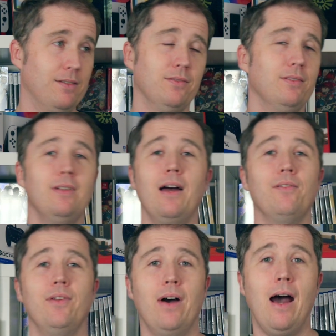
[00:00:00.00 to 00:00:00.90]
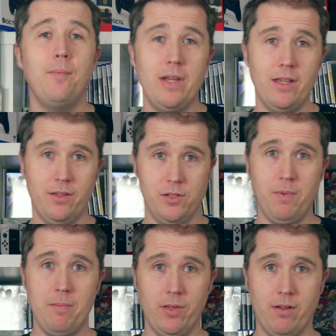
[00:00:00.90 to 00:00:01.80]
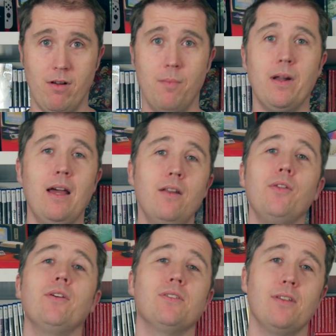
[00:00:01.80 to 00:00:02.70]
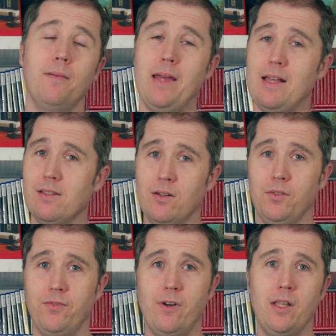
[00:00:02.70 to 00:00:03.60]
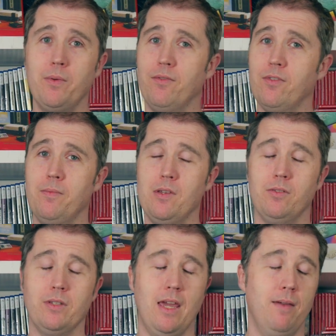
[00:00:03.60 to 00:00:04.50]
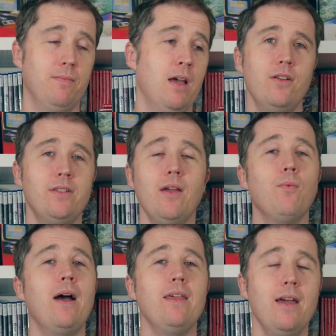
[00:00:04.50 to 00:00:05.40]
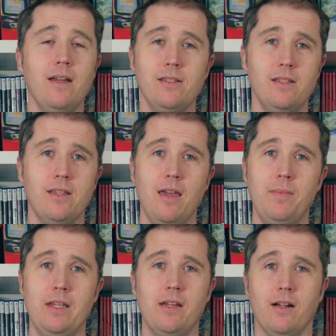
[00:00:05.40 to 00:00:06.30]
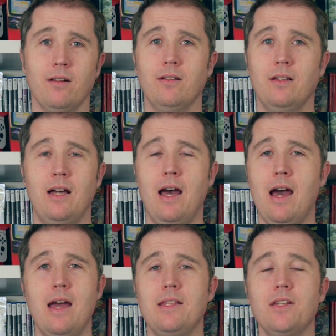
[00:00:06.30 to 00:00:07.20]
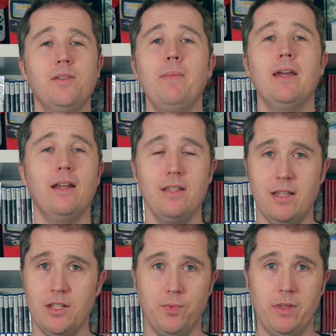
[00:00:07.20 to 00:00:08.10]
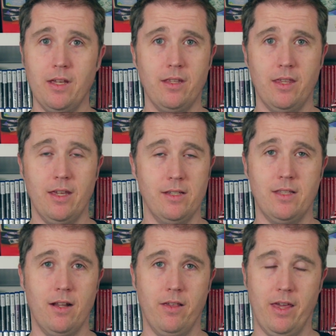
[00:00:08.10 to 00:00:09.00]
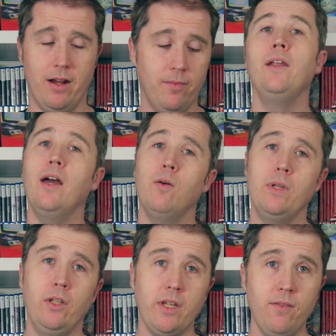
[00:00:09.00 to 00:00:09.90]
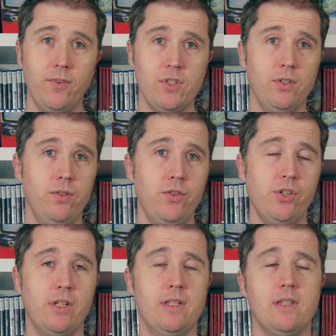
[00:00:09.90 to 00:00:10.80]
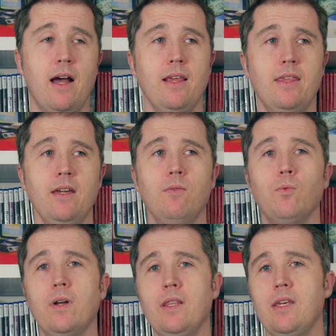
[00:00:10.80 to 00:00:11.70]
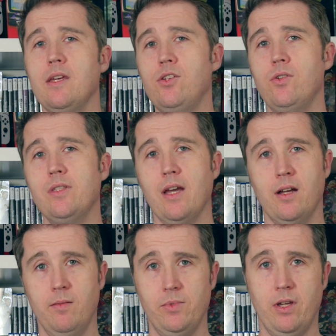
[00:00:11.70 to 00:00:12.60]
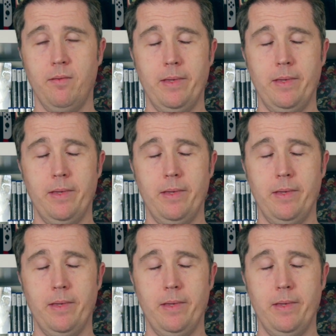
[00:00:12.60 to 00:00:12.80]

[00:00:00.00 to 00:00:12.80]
don't know how many of those people there are, but I know there are some. It has a cult following from the old game. You'd say, why the heck is this game in here? It doesn't make any sense with the other things that are there. Now, when looking for solutions, I think one of the issues that comes up